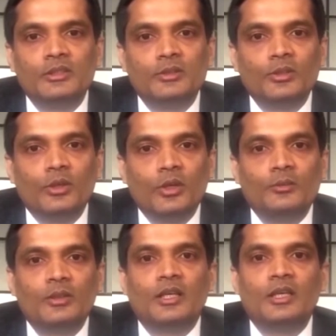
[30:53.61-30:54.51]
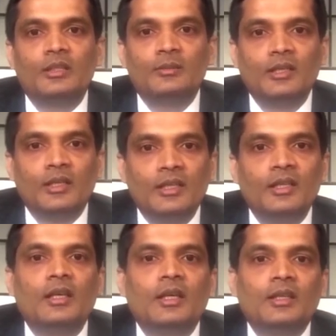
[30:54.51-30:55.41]
again he can walk for
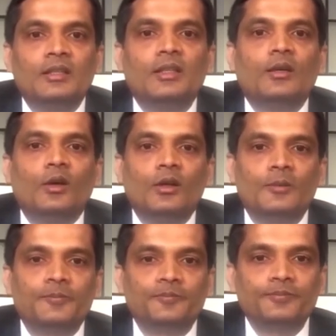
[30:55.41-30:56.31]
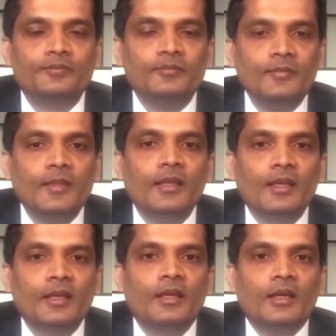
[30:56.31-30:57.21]
another 100 meters again he has
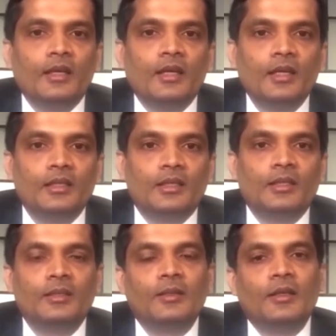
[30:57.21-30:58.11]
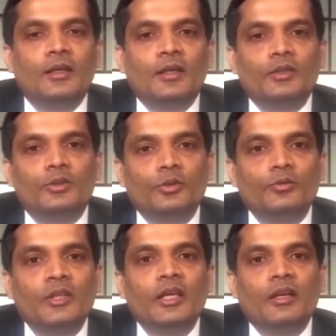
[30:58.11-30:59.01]
to sit so this keeps going on
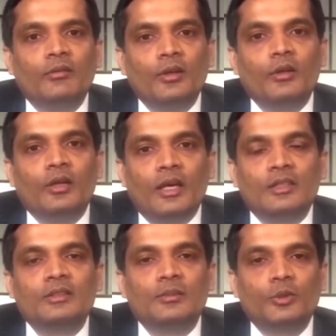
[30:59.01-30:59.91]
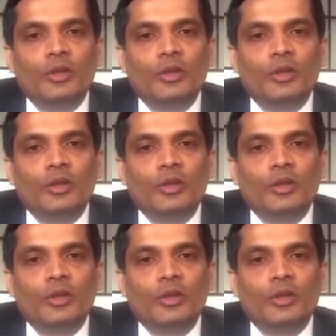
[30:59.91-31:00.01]
this is called as